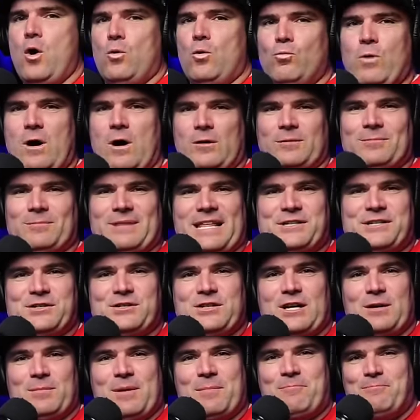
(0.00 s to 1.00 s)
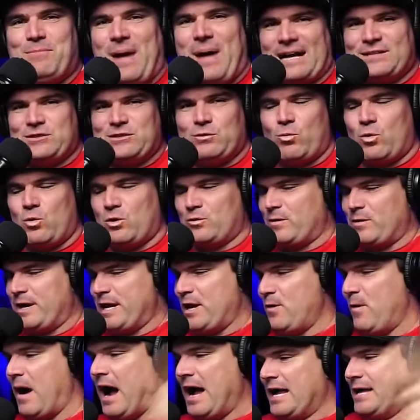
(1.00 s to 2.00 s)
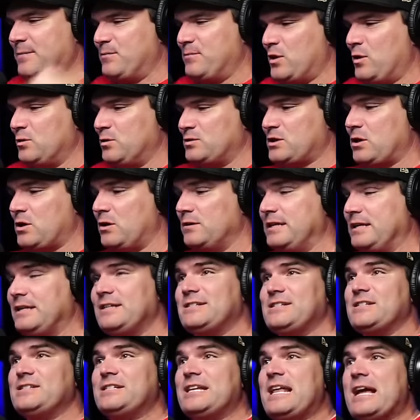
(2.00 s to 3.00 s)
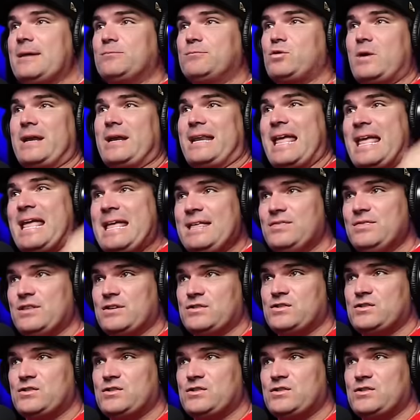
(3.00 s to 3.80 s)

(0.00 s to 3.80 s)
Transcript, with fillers: Welcome, ladies and gentlemen, back to Ward Radio. I am your host, Carnelis, and today I'm joined in the